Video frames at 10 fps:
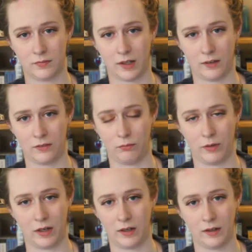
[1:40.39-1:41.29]
as
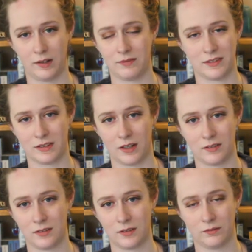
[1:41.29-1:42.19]
we have
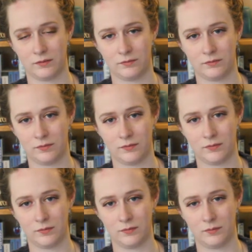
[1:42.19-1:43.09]
discussed.
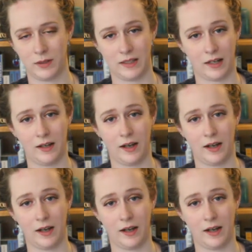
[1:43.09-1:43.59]
But yeah,